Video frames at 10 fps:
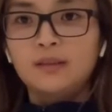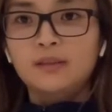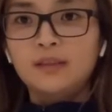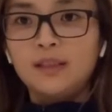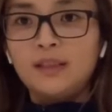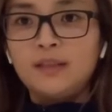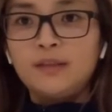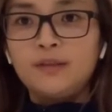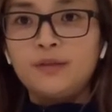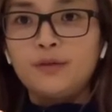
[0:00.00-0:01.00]
Then
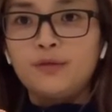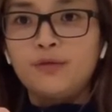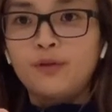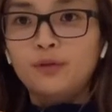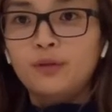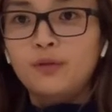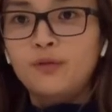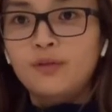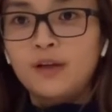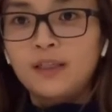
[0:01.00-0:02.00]
you fold
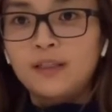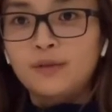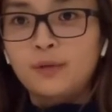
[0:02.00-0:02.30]
over into